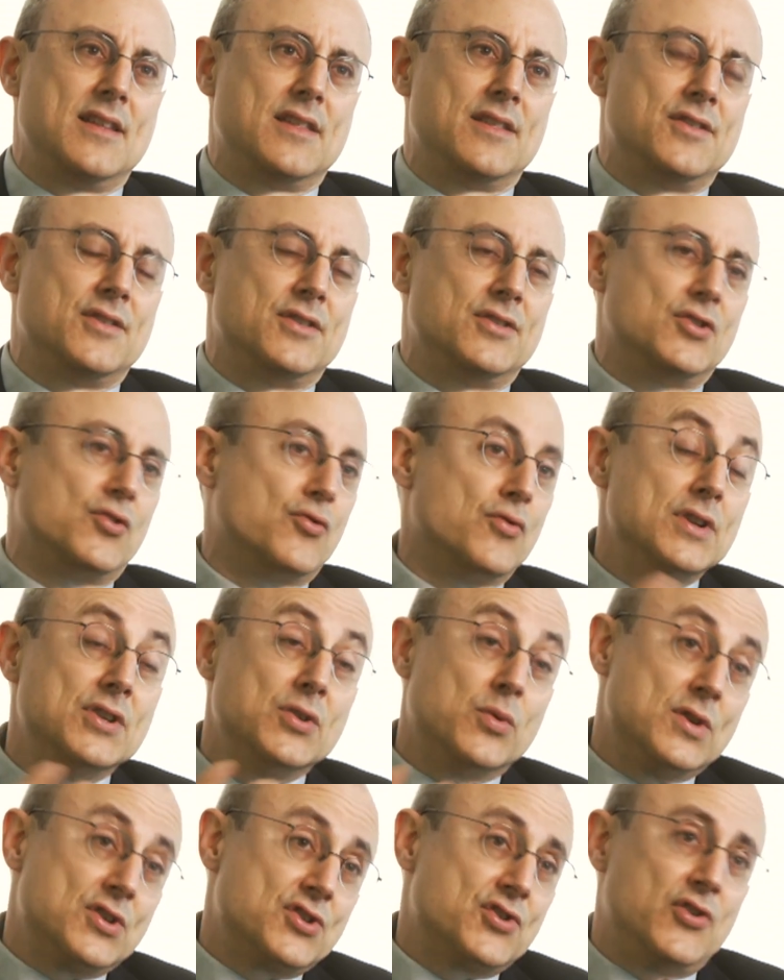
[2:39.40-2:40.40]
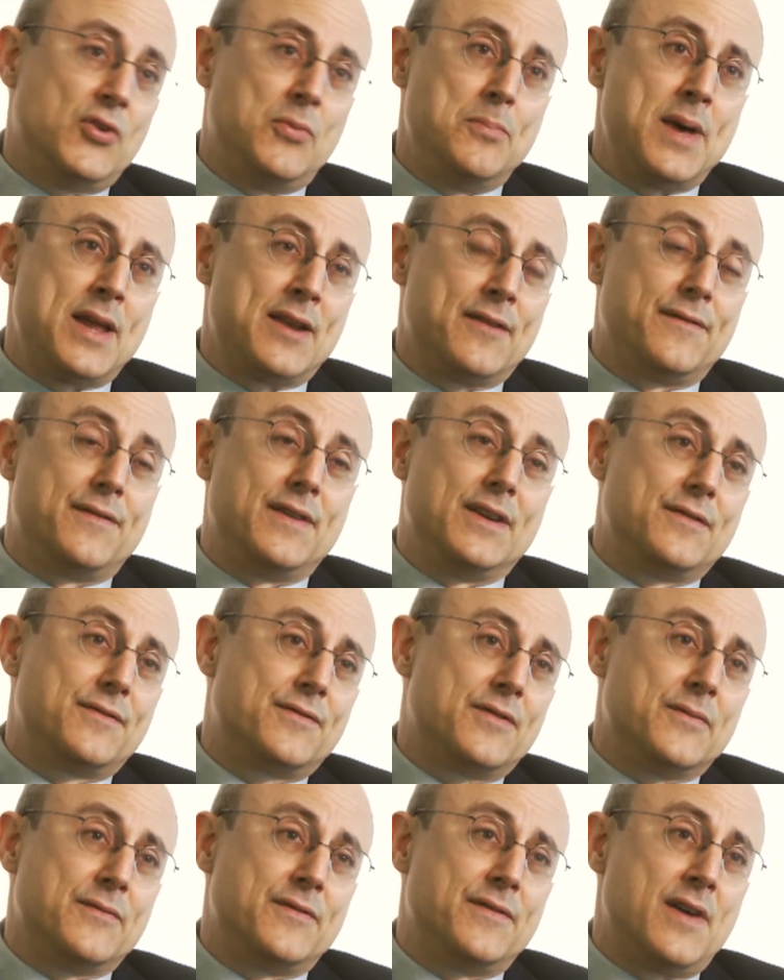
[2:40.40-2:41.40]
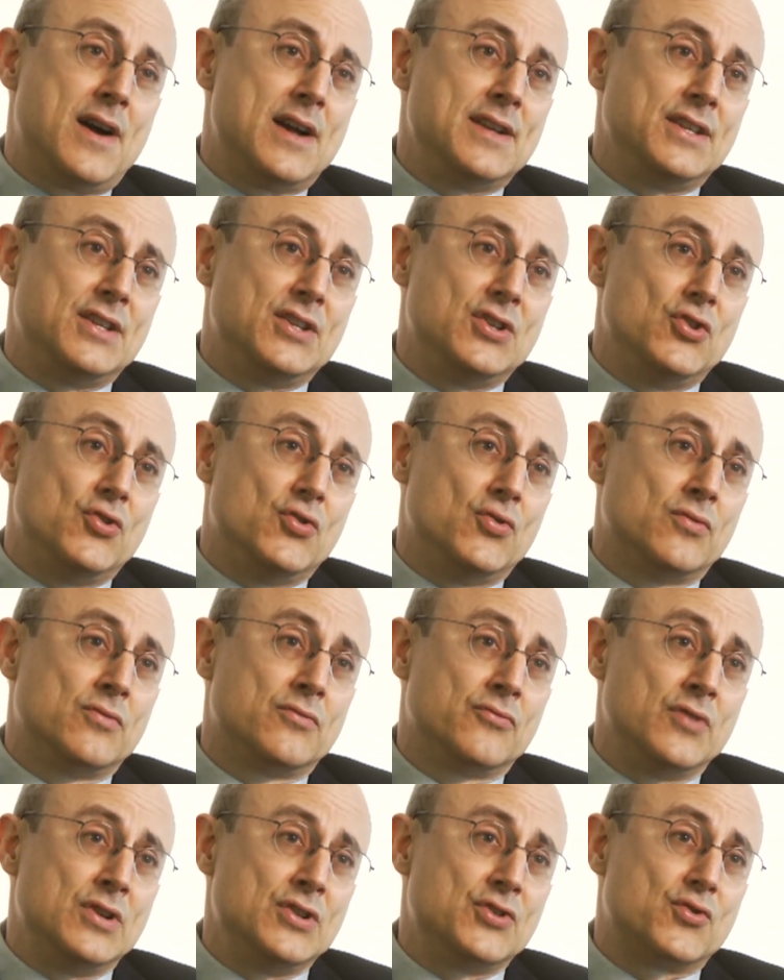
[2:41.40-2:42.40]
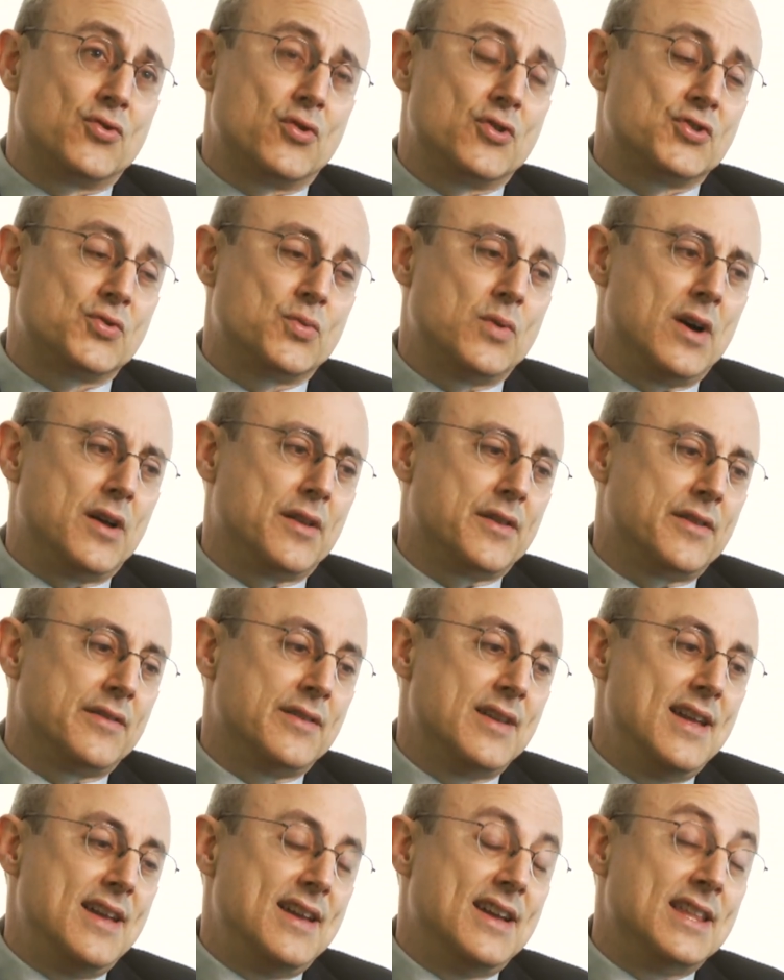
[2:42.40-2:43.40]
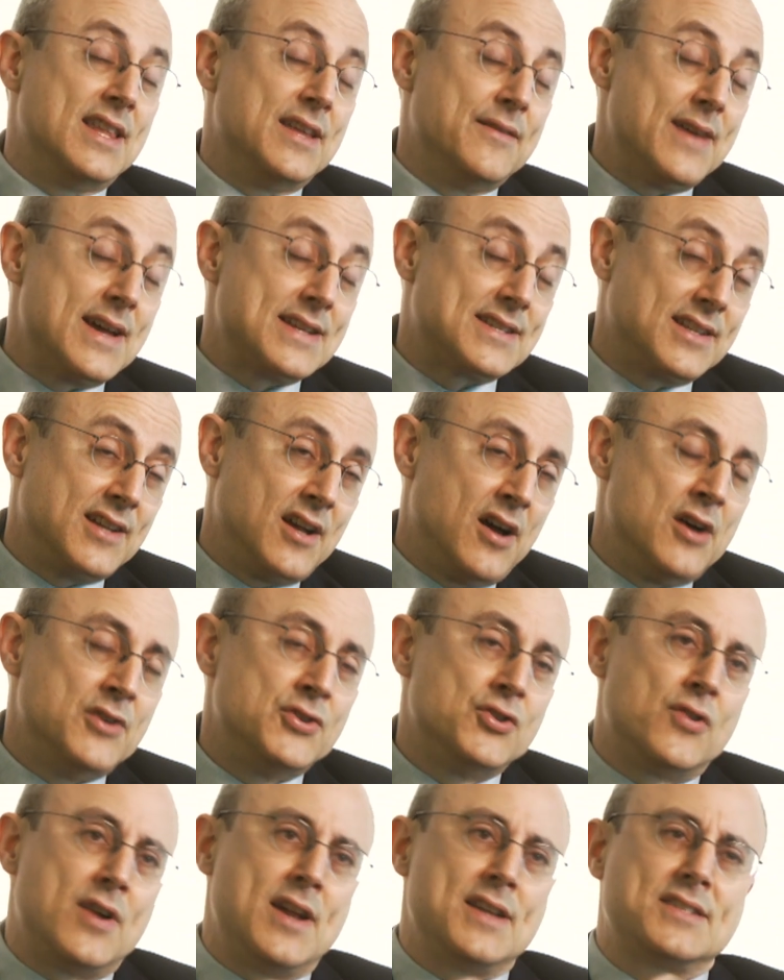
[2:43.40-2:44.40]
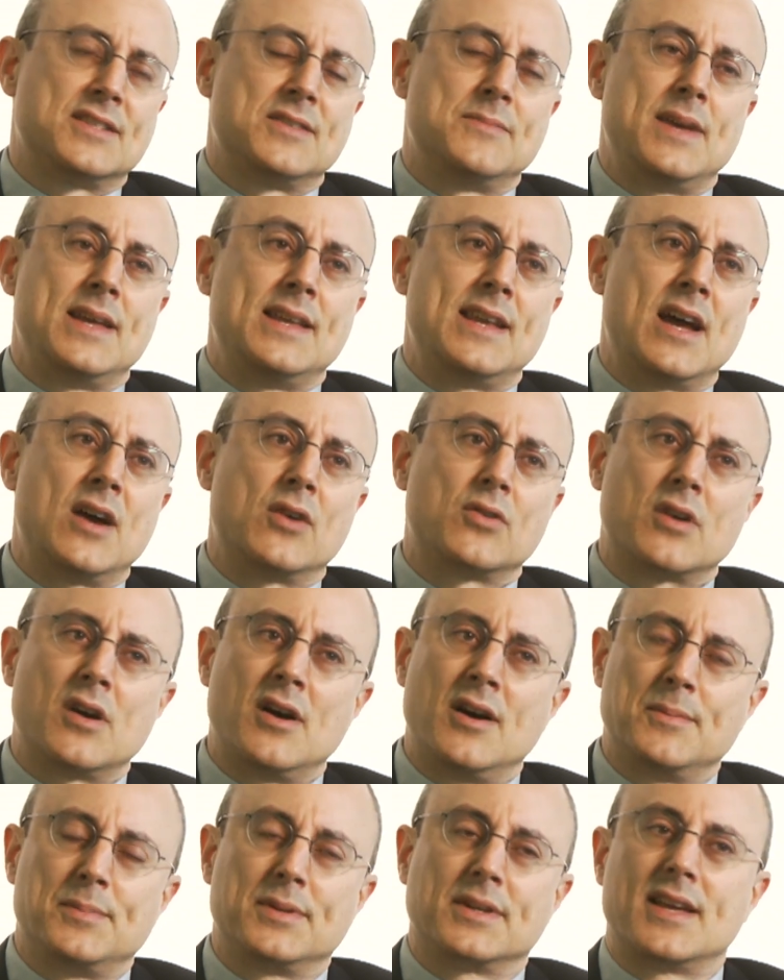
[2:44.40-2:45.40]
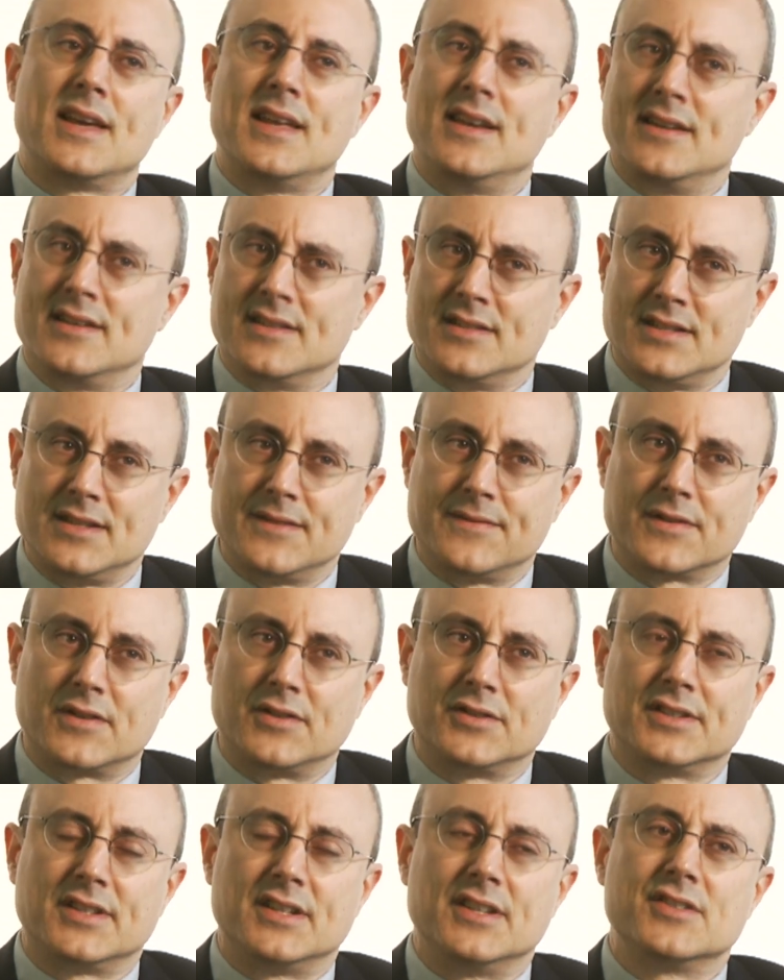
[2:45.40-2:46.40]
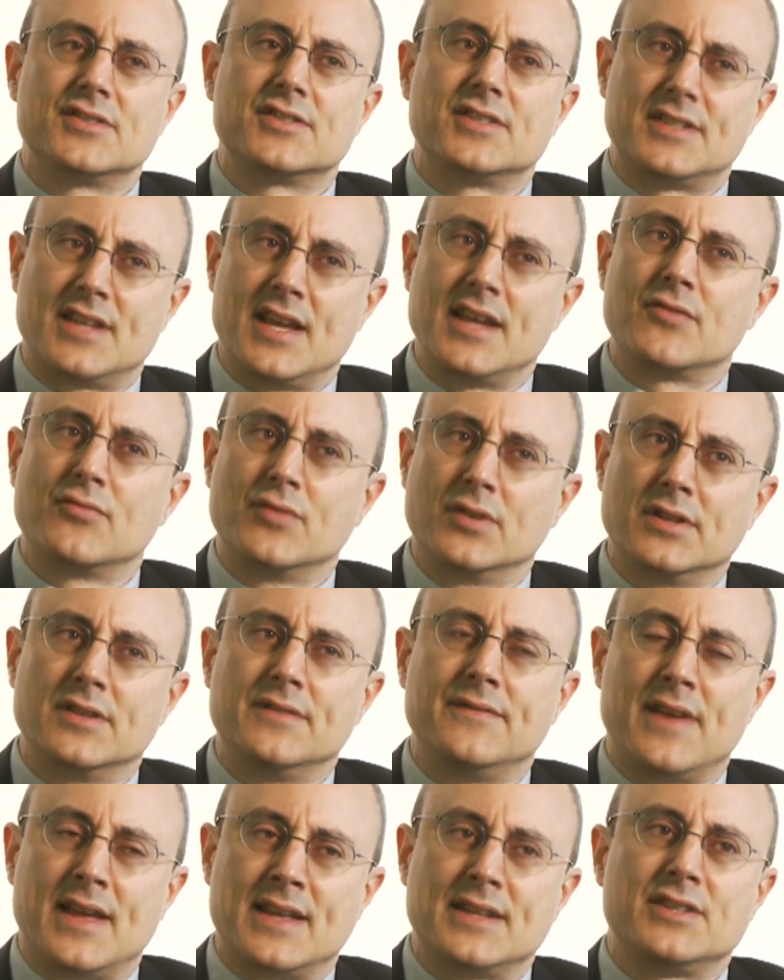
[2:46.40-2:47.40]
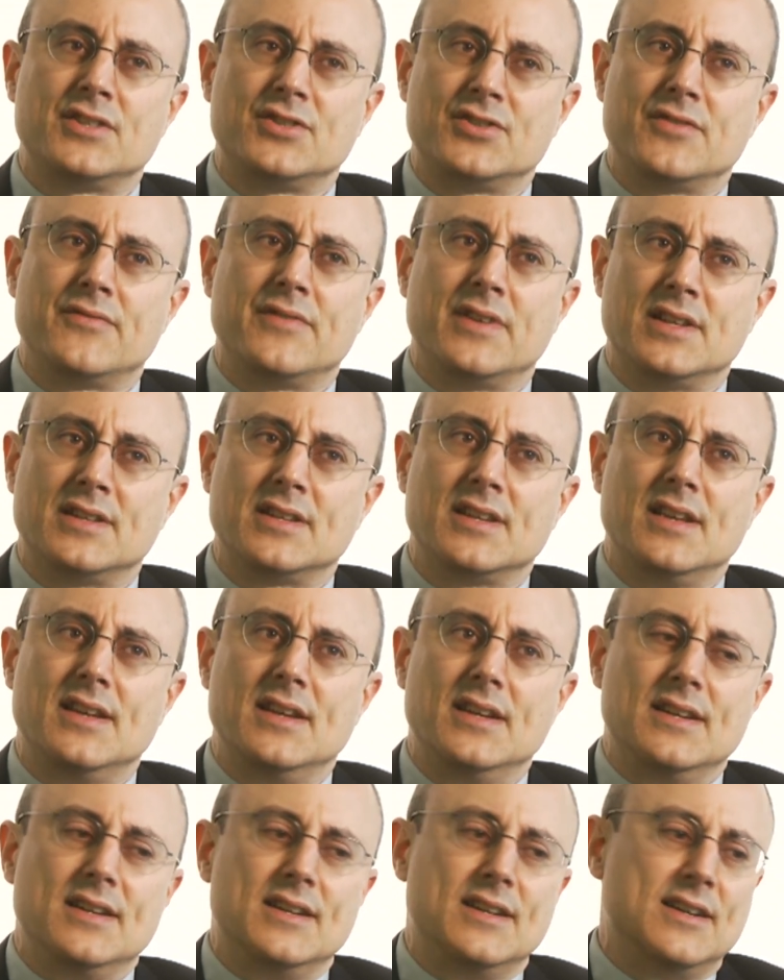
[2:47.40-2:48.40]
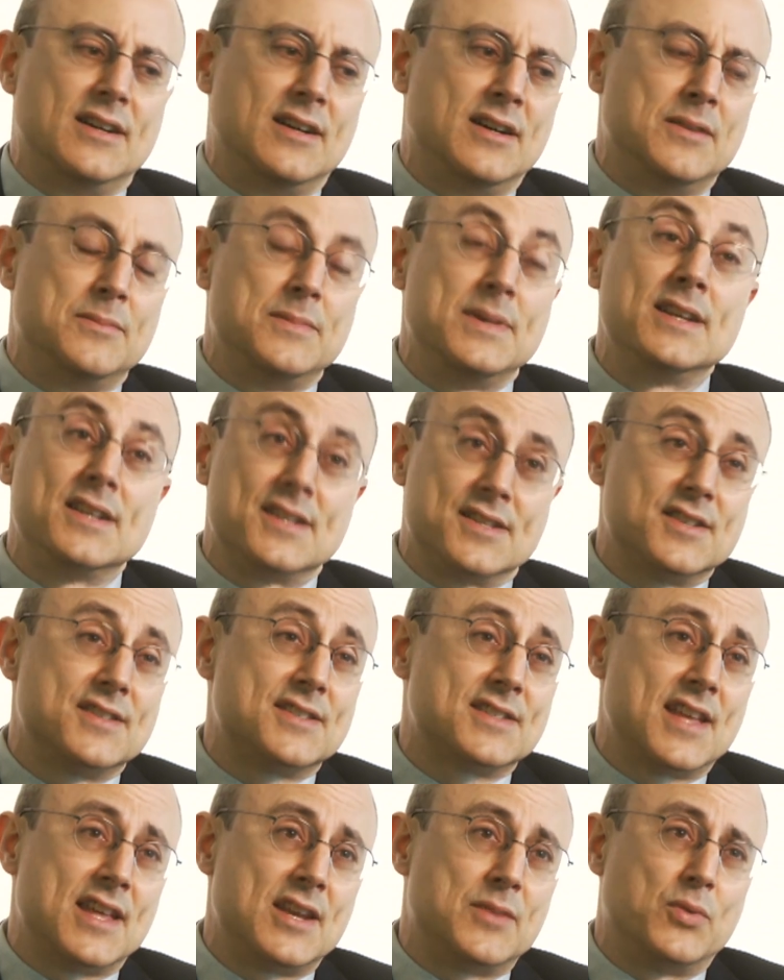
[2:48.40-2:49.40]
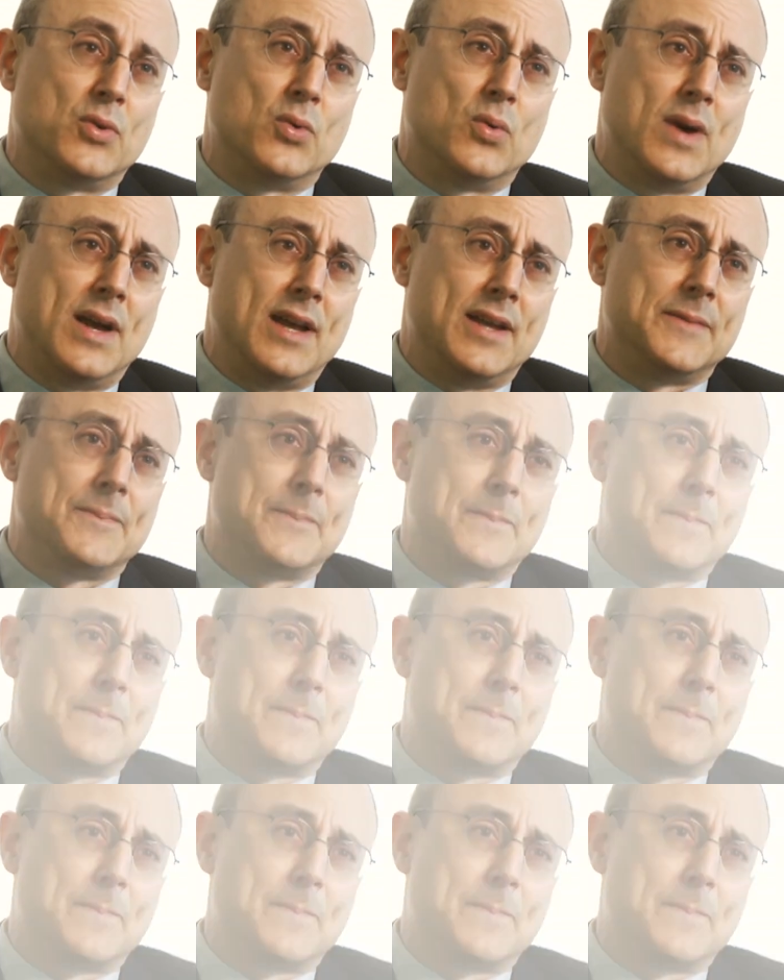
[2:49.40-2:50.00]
the degree to which they'll benefit from finding new resource wealth. And they vastly underestimate how complicated and difficult it is to take real advantage of it um, in a sustainable way.